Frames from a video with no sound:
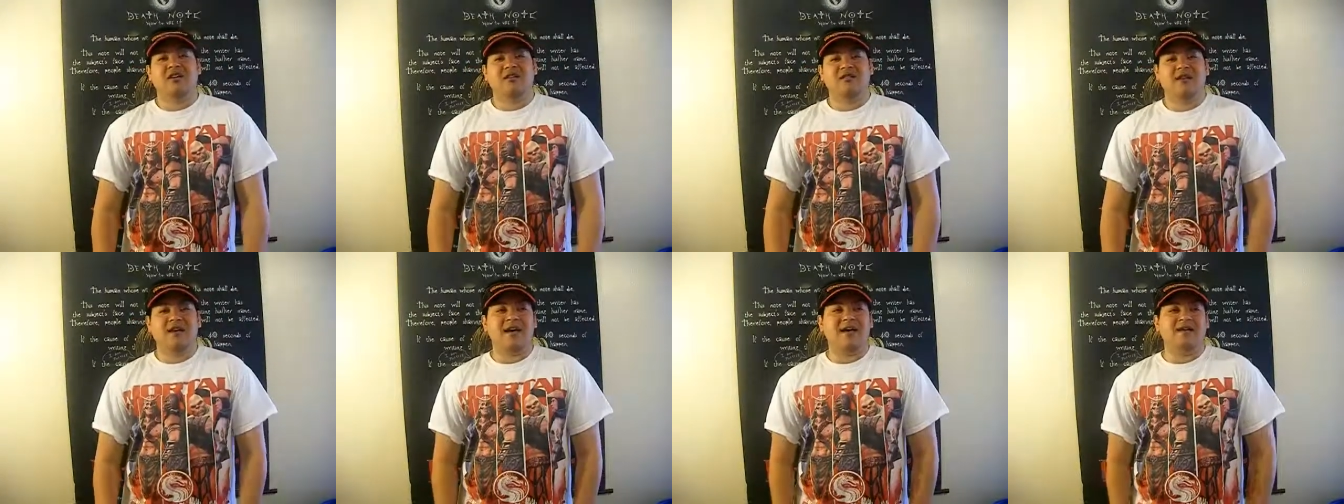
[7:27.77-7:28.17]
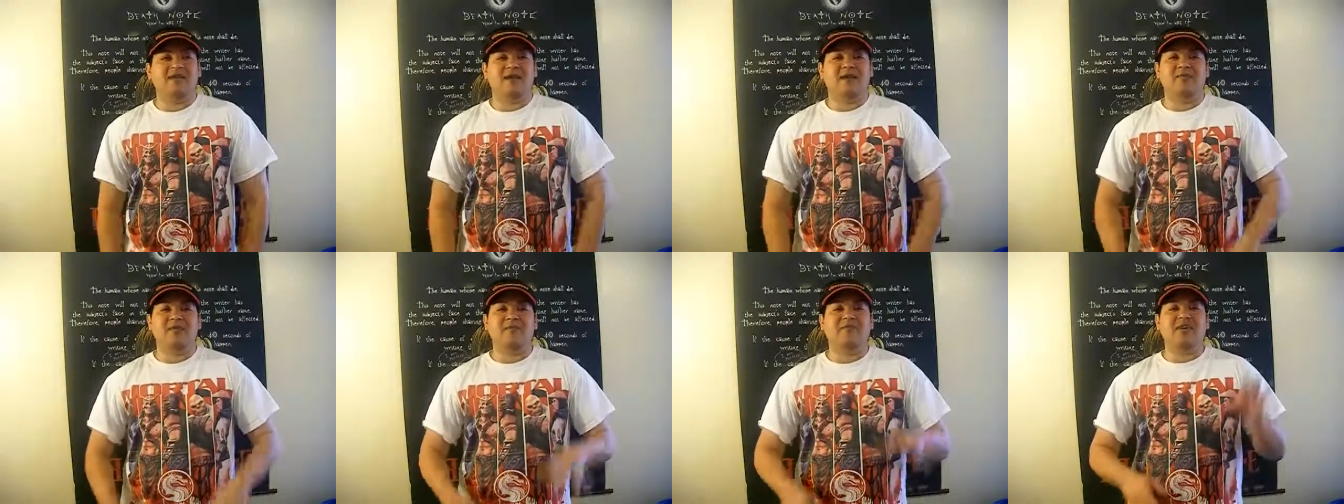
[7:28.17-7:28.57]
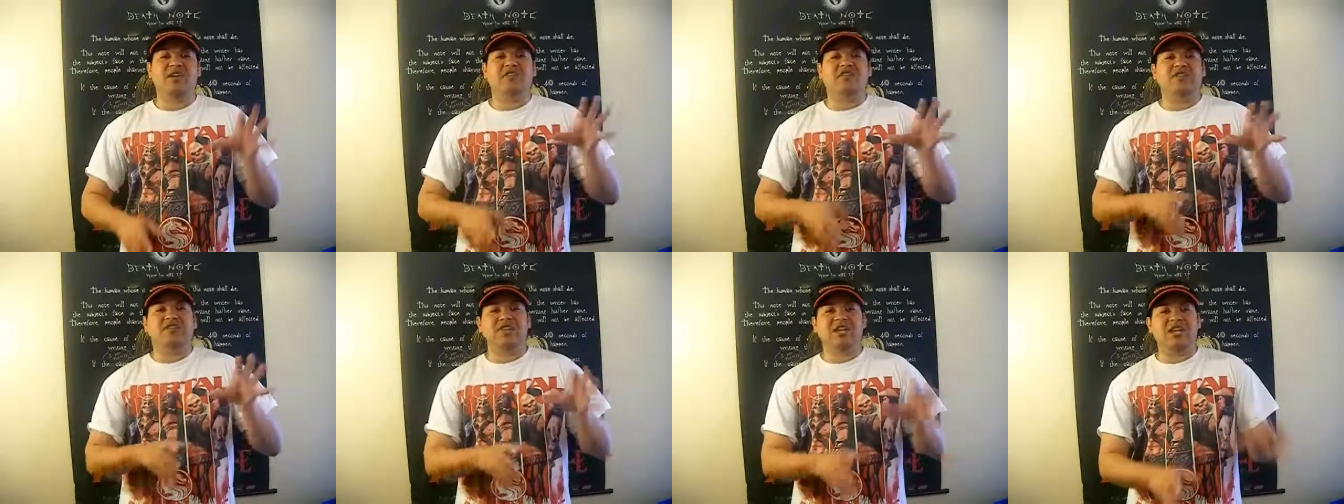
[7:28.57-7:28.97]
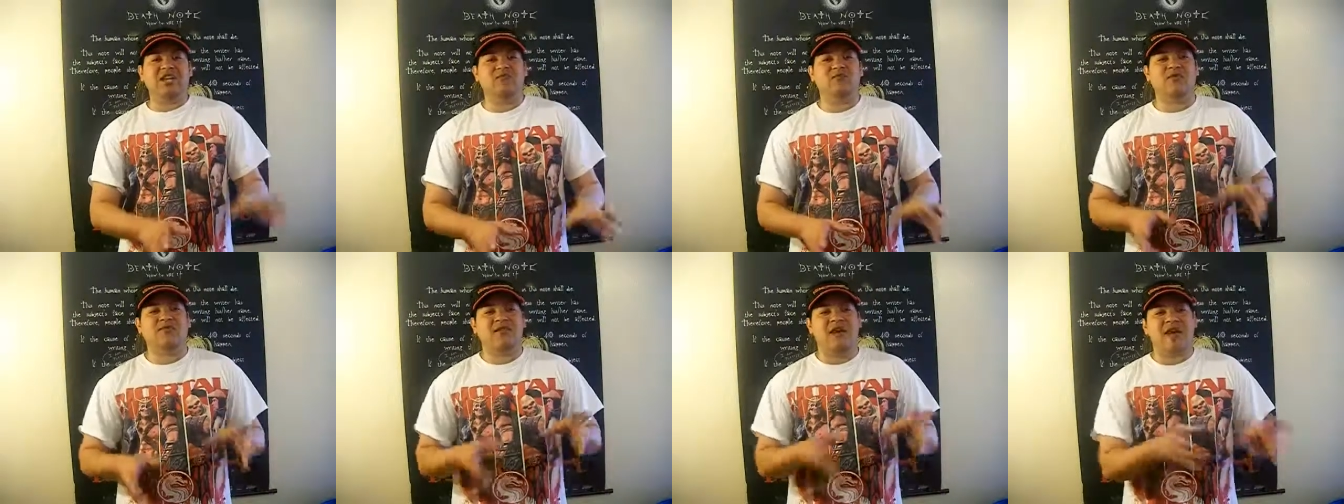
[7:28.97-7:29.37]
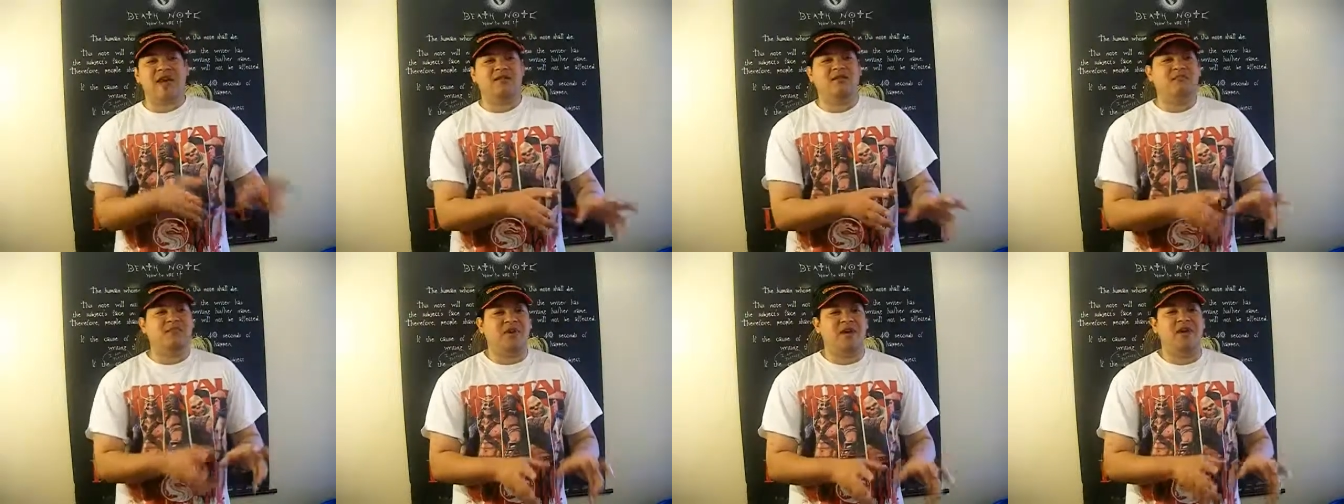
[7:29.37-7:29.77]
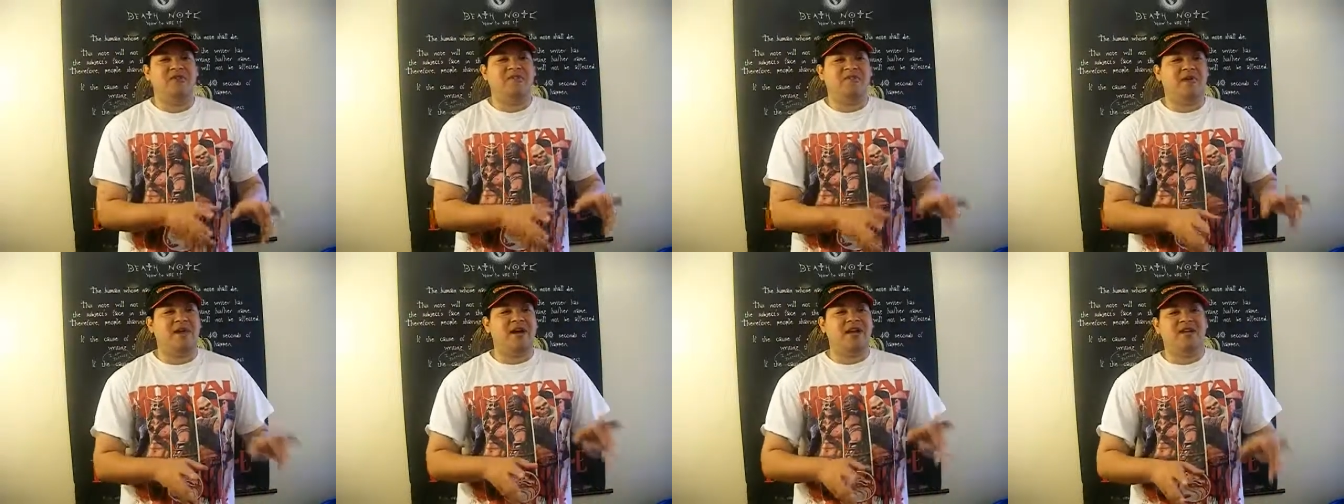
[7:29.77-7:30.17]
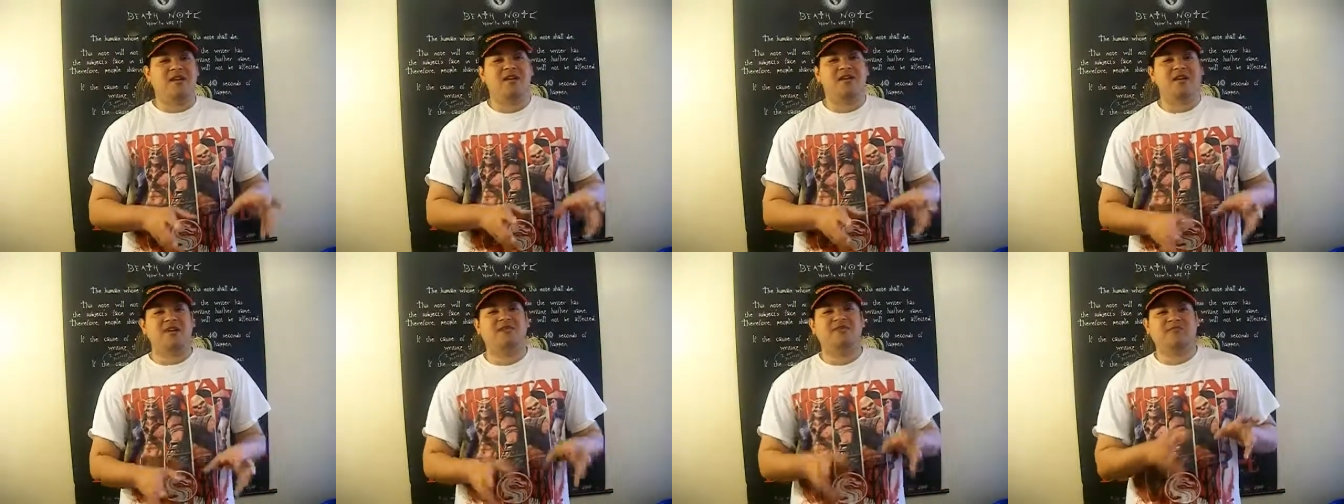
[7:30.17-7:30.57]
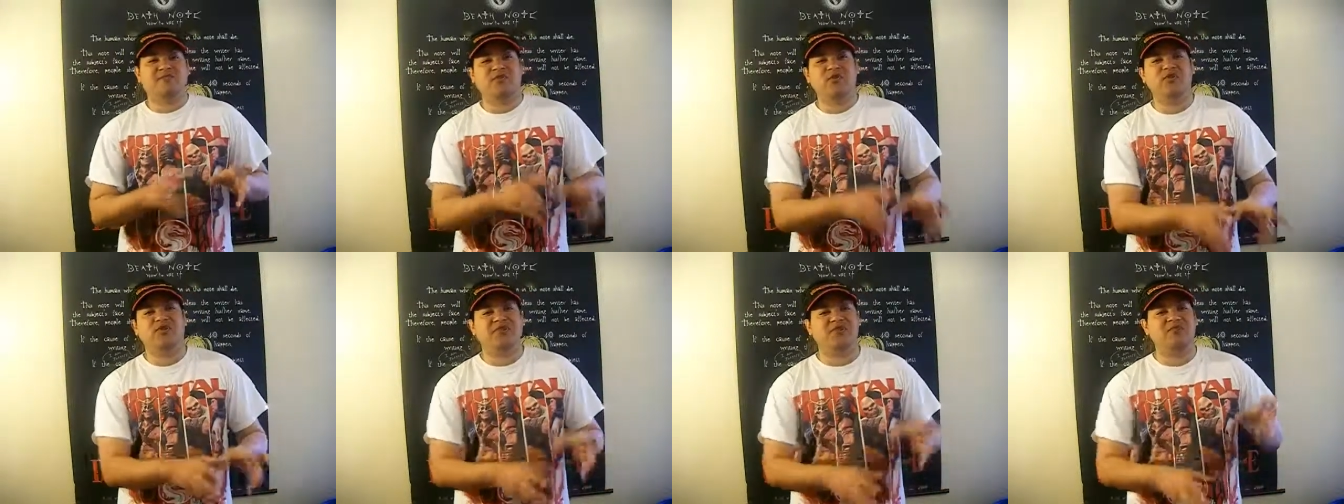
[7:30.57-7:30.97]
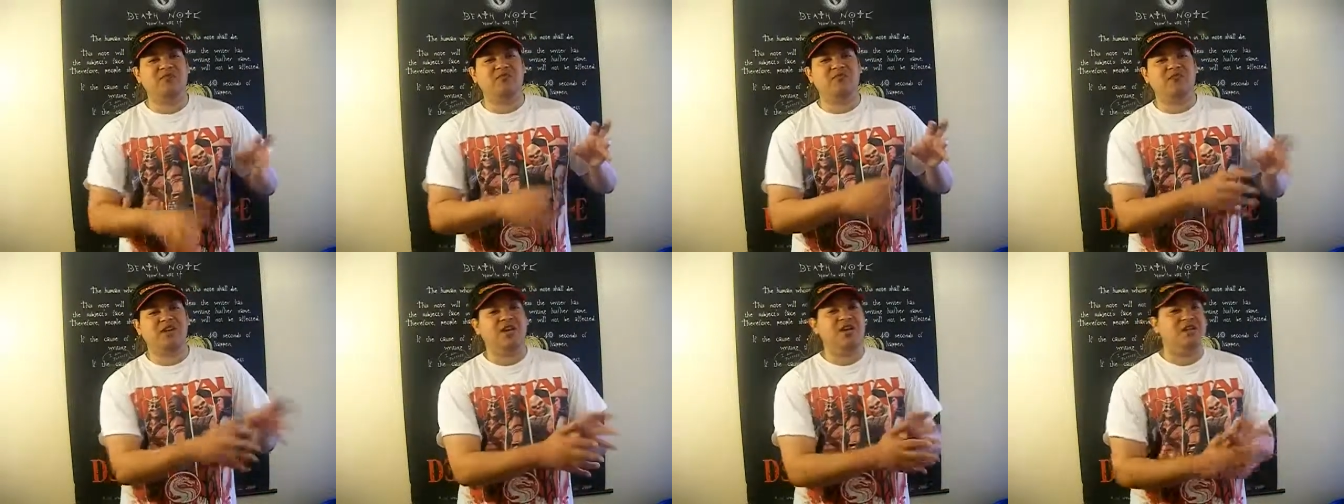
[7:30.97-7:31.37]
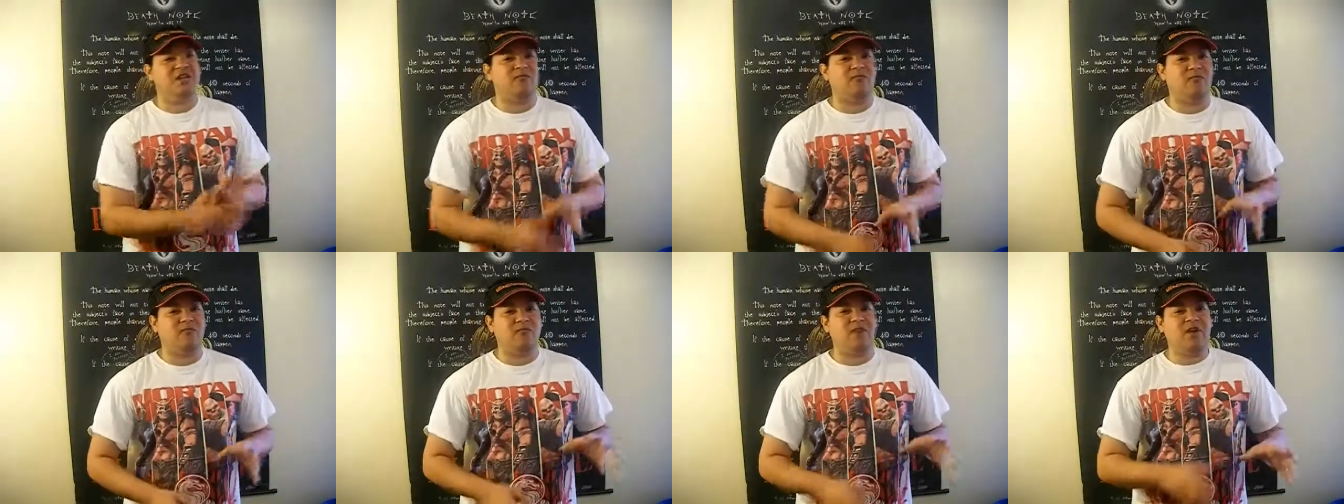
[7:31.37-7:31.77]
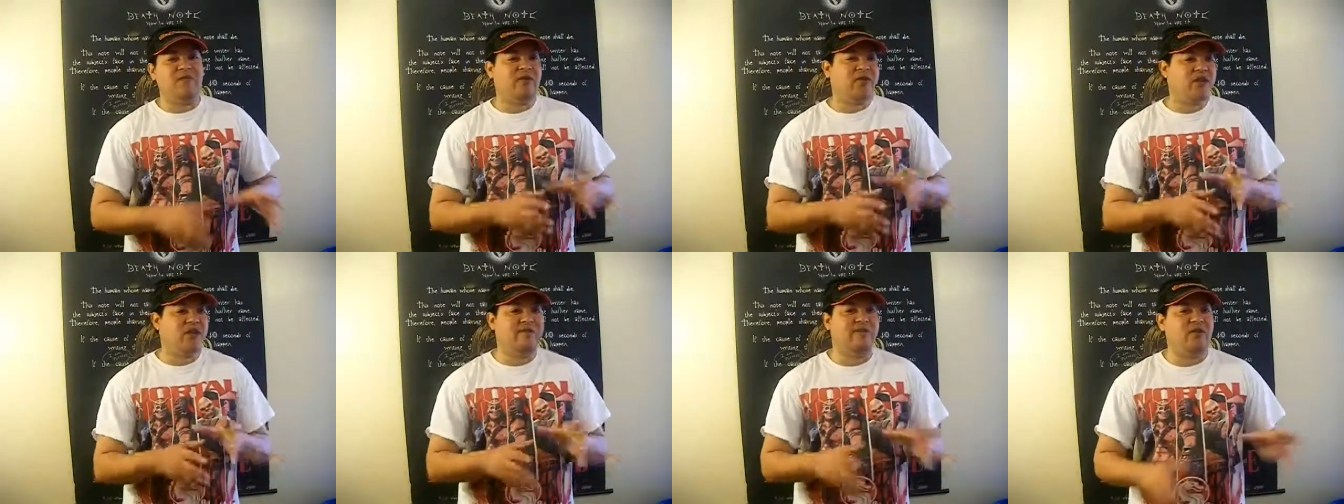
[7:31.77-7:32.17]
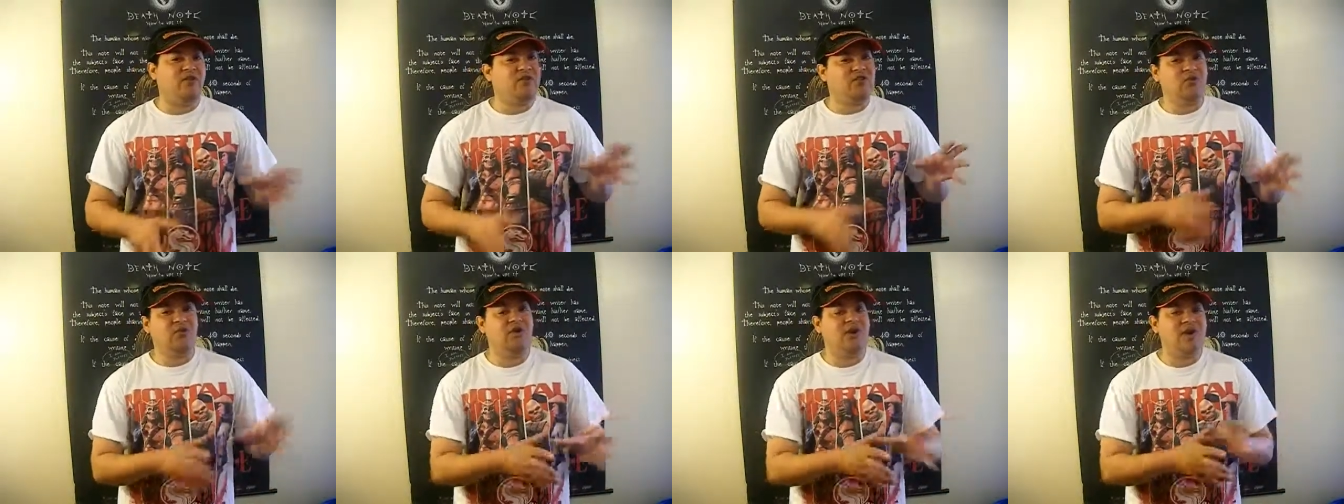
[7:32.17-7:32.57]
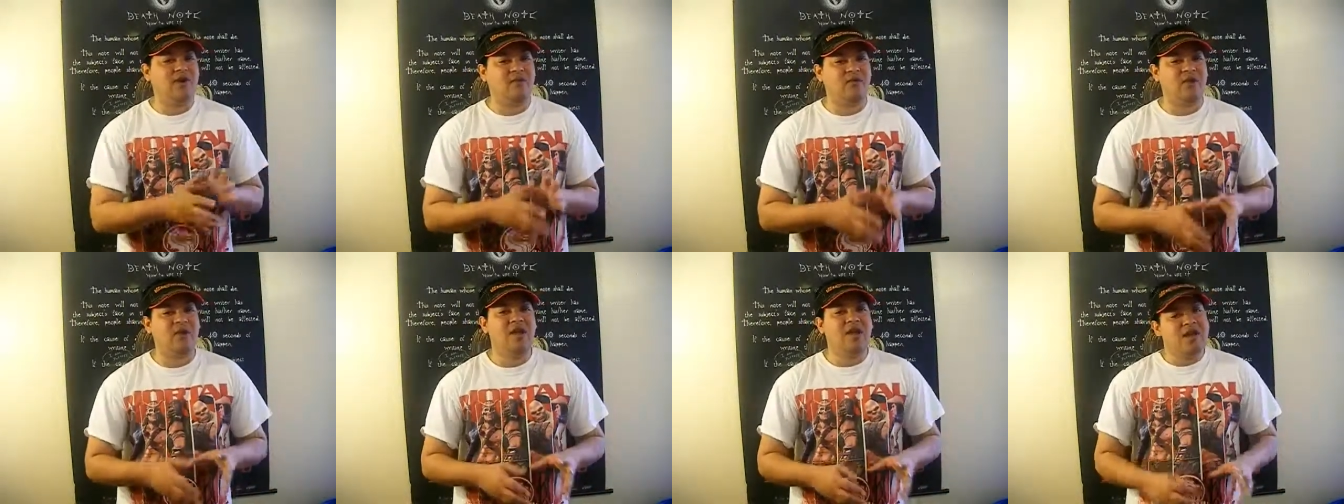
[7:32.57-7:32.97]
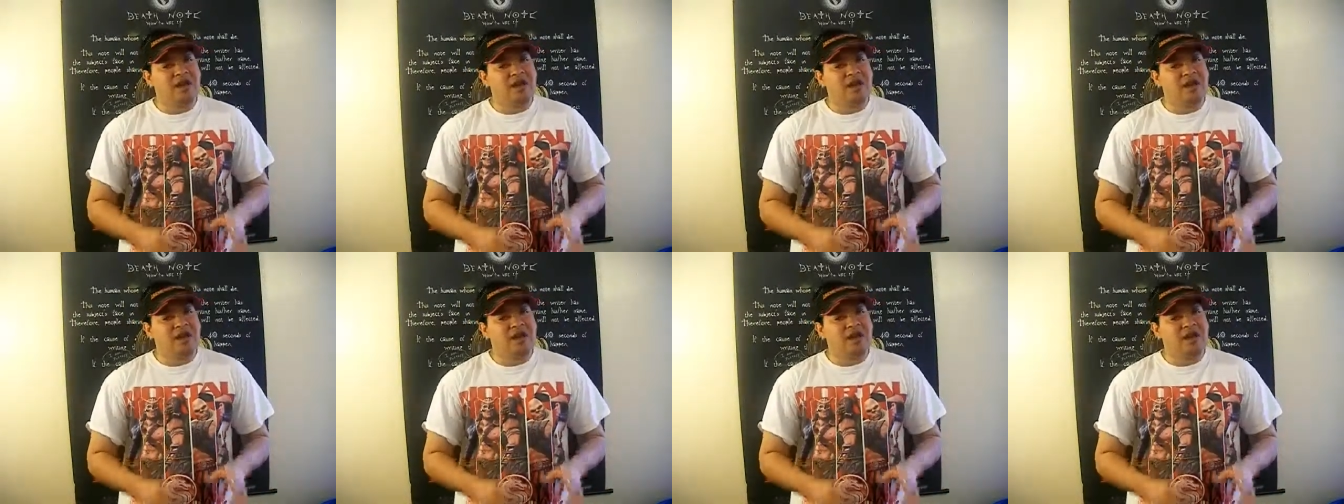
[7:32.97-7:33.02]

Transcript: Like, um, the big scene with Annabeth fighting against Percy in the beginning before they became friends or whatever.